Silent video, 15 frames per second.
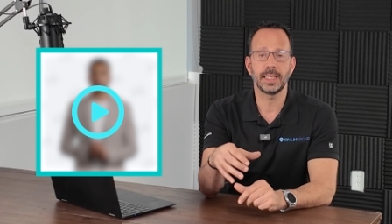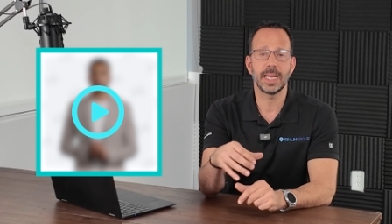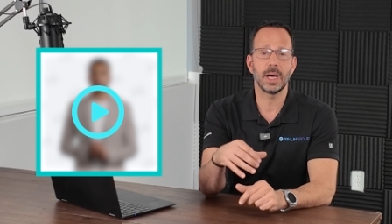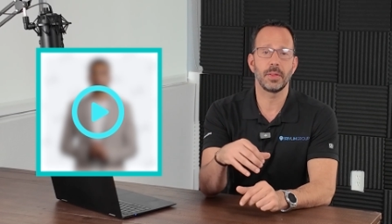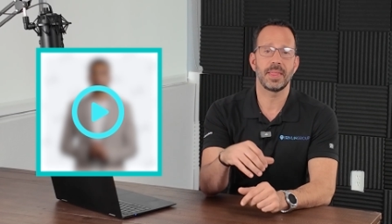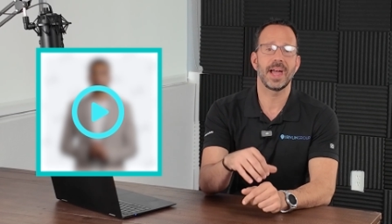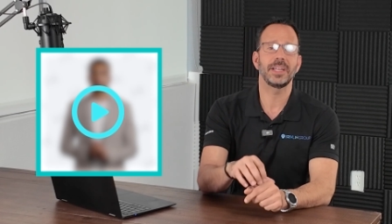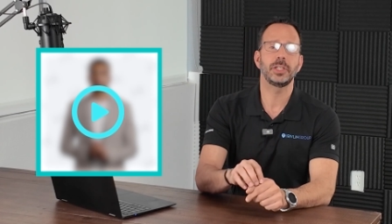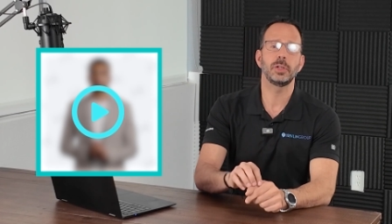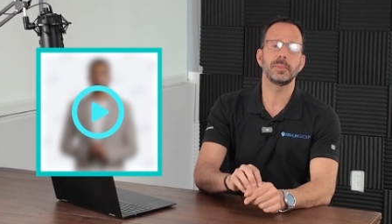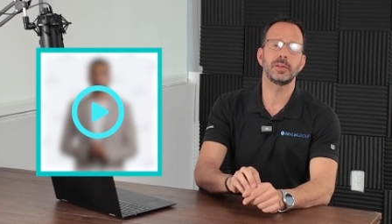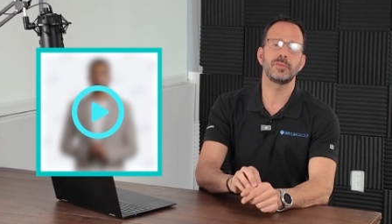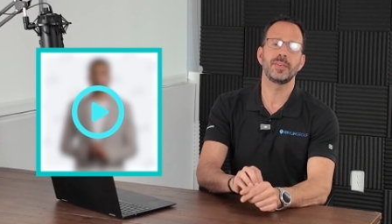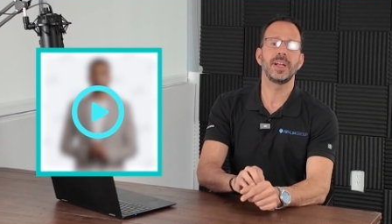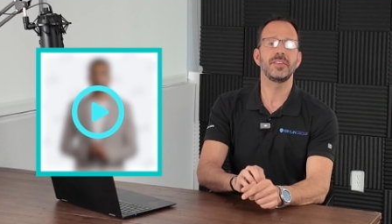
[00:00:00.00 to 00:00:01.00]
Now, that
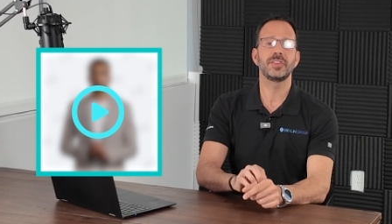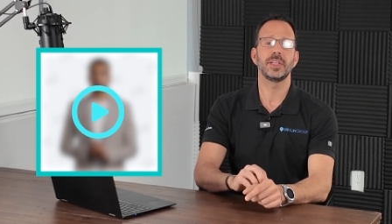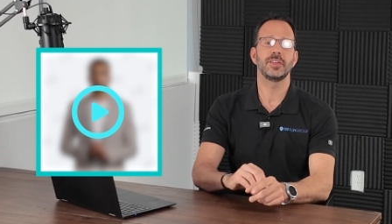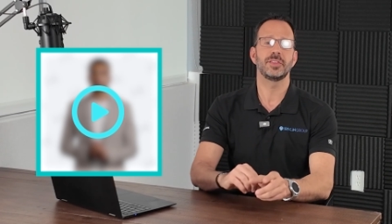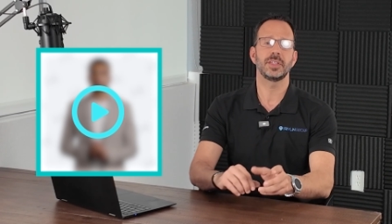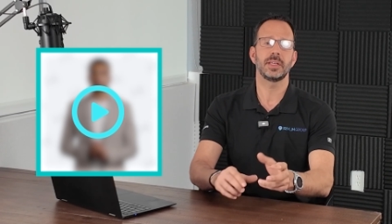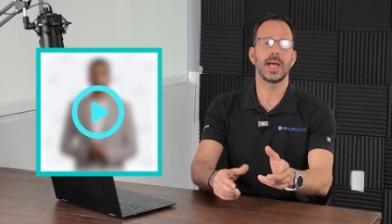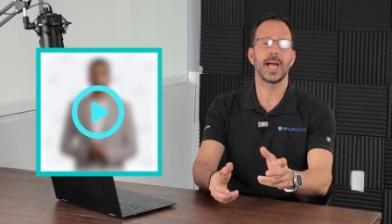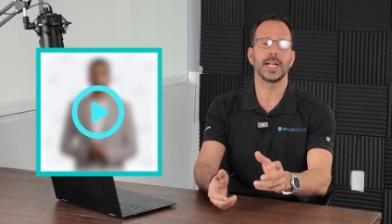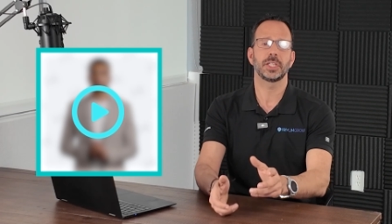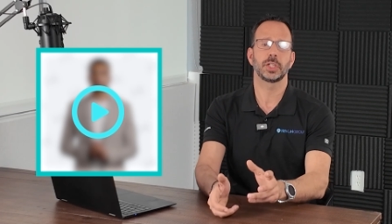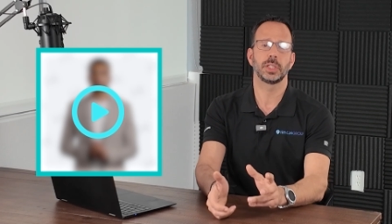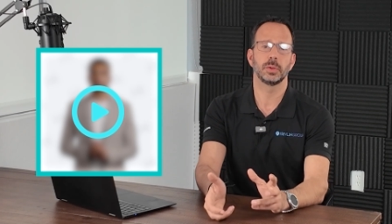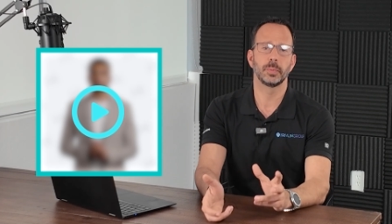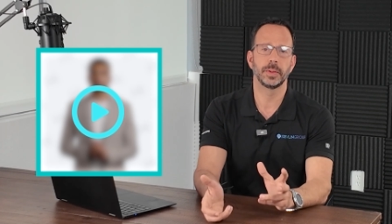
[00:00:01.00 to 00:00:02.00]
human face isn't
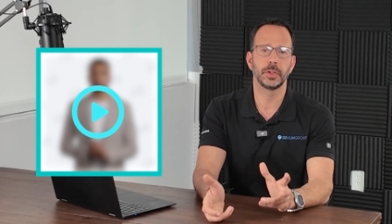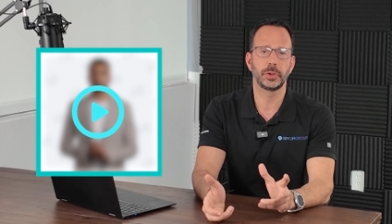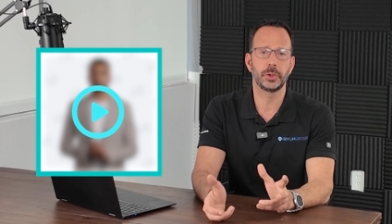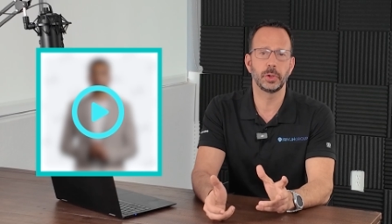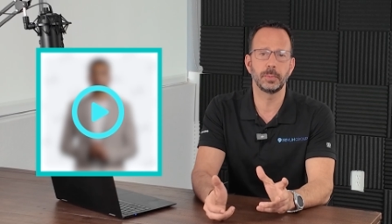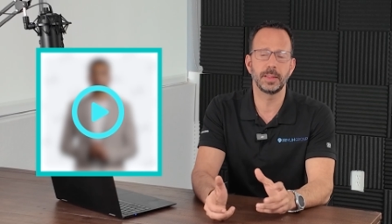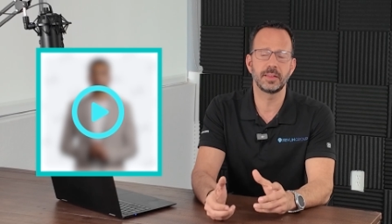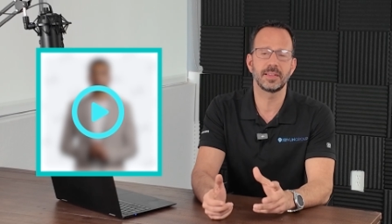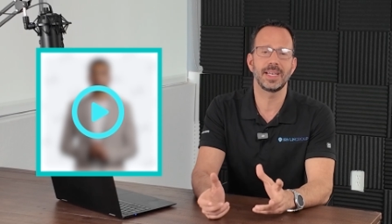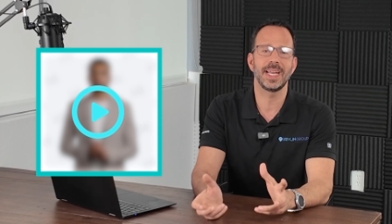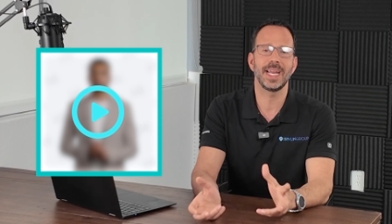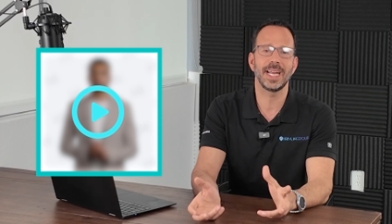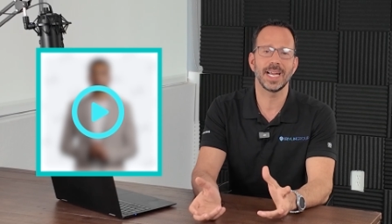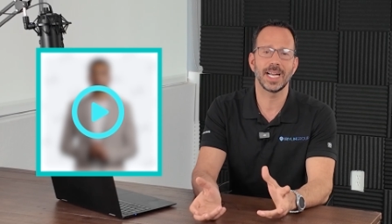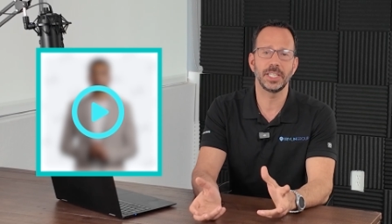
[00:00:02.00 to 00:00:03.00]
actually a real human, it's an
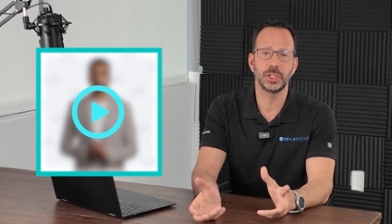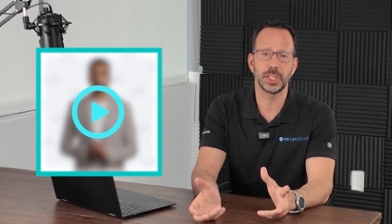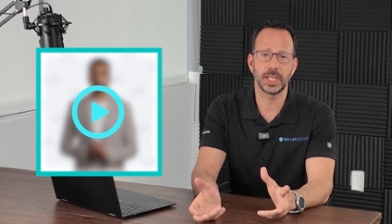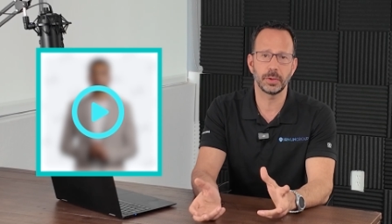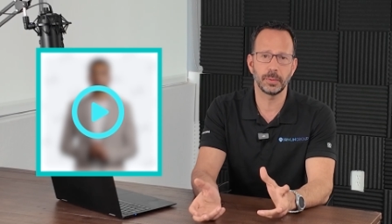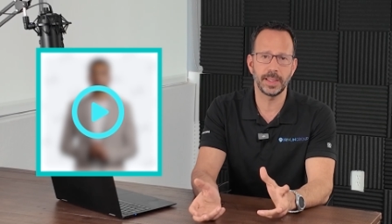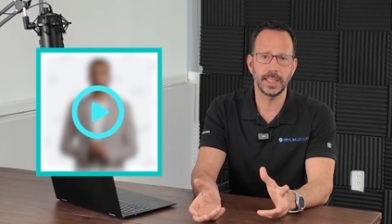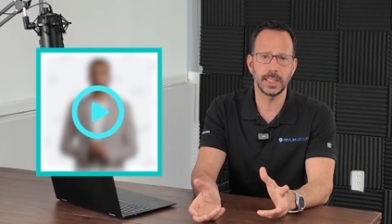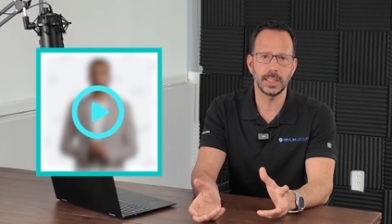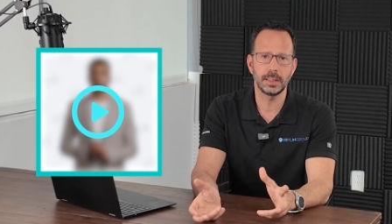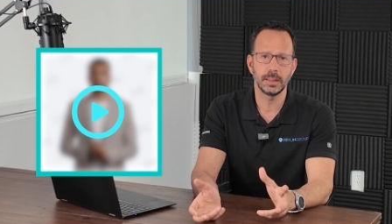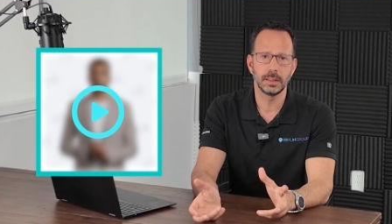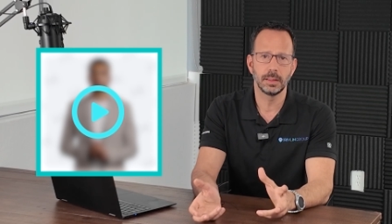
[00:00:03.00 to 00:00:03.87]
AI generated.